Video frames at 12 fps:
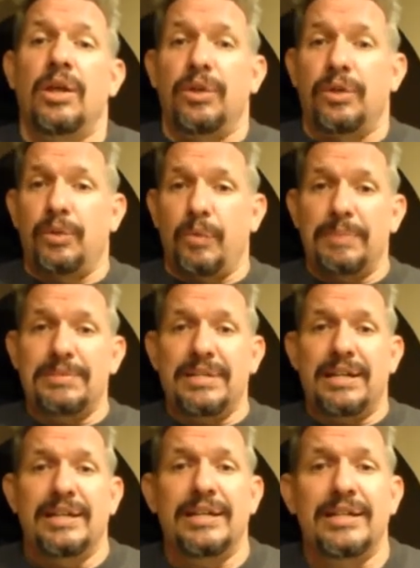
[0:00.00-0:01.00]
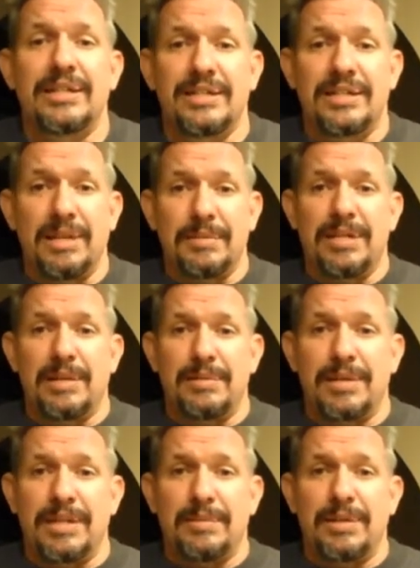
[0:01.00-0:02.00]
The website is
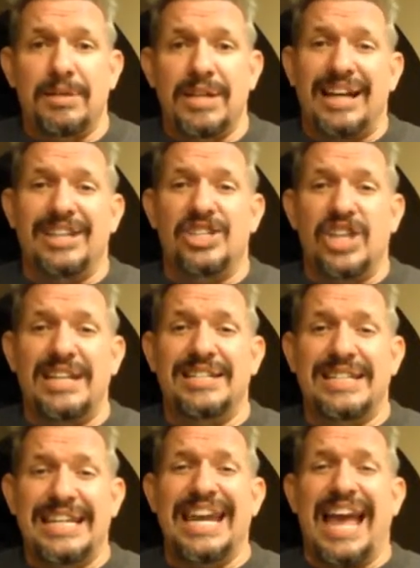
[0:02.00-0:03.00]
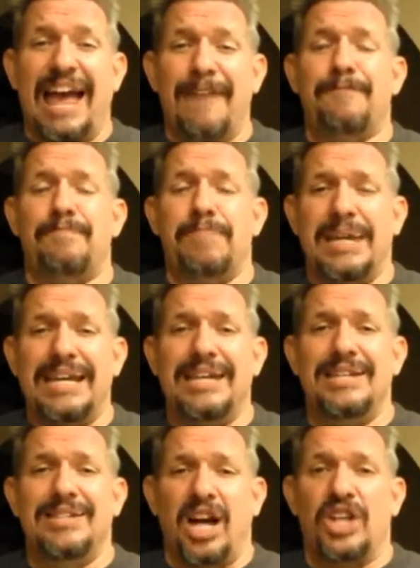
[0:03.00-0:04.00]

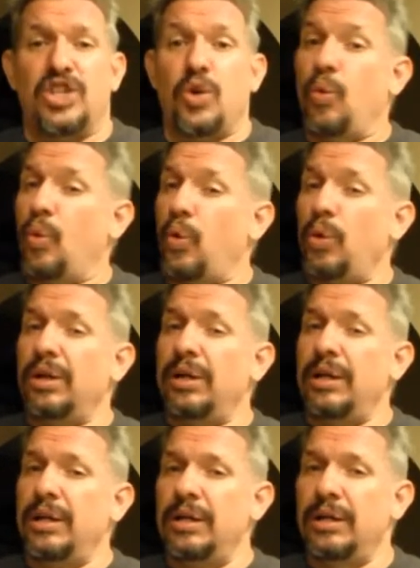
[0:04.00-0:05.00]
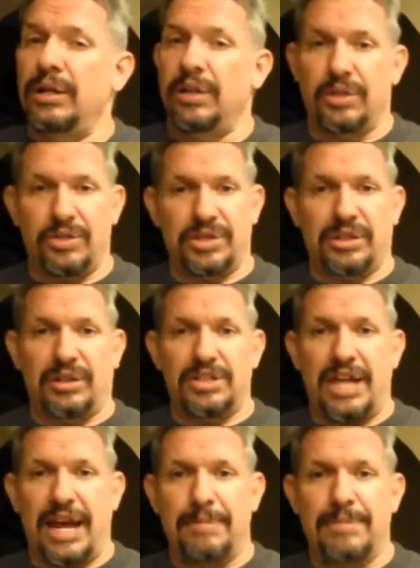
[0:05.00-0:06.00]
www.jtfp.org. There's a little
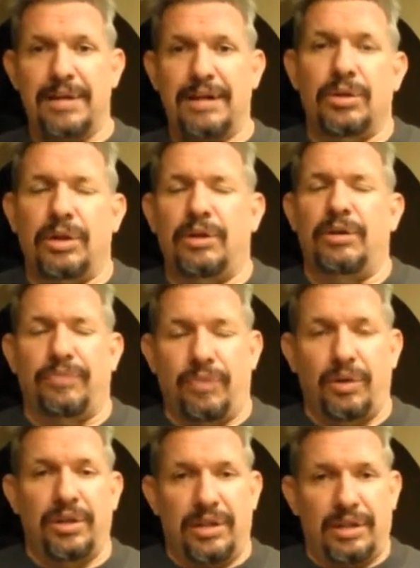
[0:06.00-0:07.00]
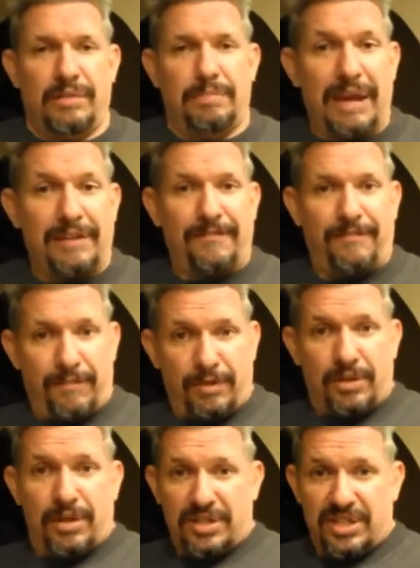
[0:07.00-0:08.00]
tab there or for the pet
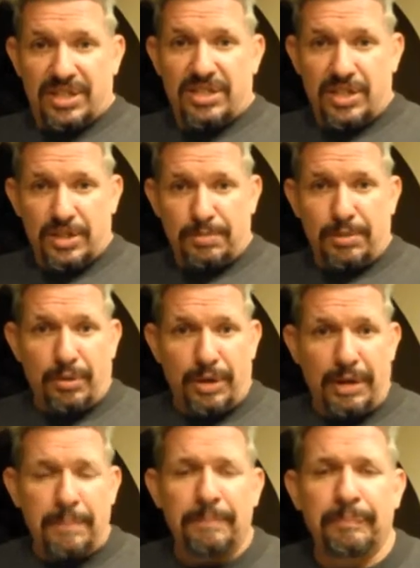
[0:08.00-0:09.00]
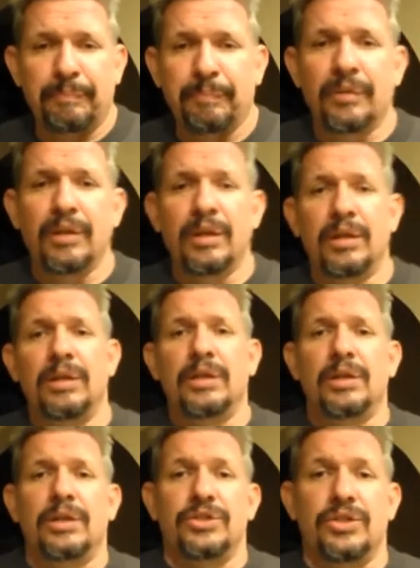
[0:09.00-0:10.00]
assistance program.
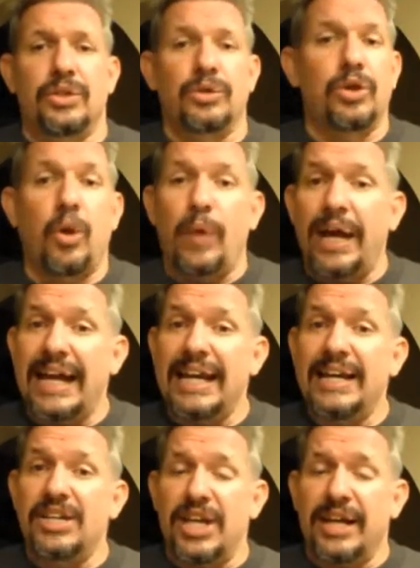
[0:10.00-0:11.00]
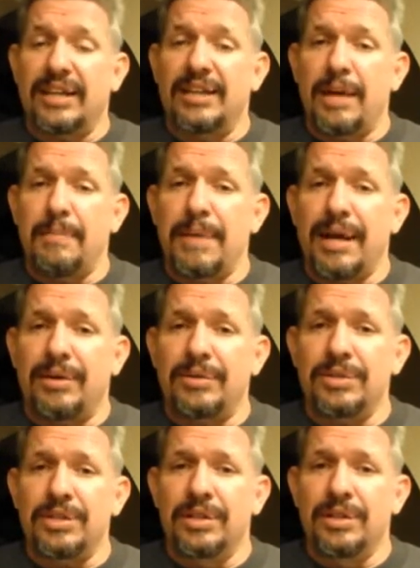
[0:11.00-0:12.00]
So go ahead and check them
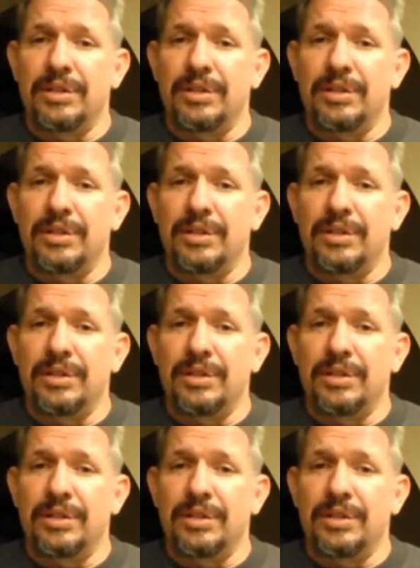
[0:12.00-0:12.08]
out.